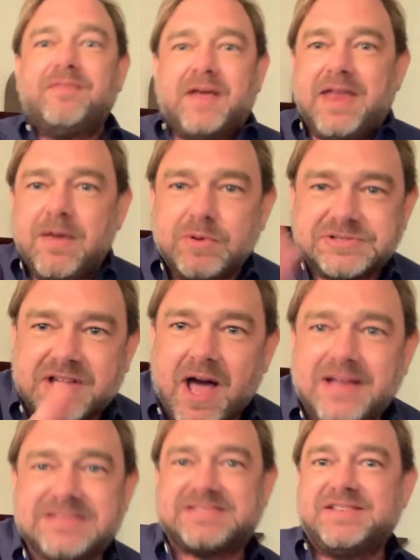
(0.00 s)
that he was
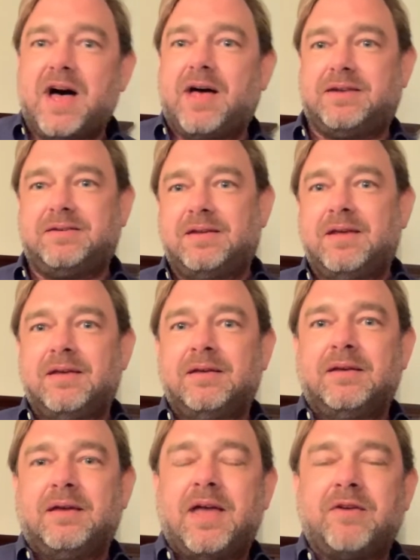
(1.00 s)
God's
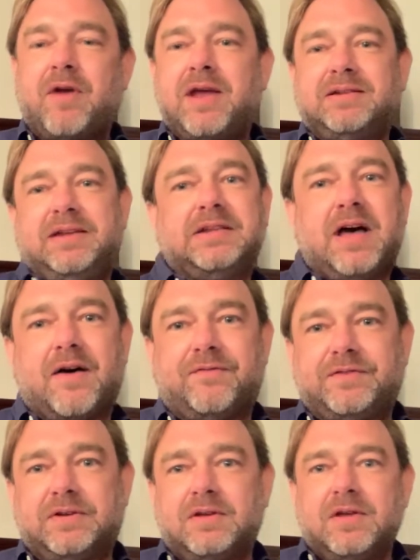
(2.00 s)
son and greatly
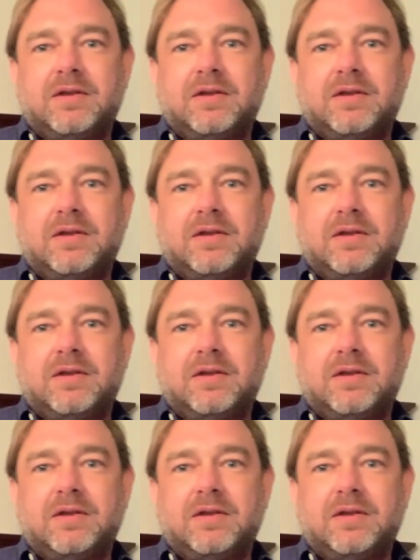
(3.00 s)
loved.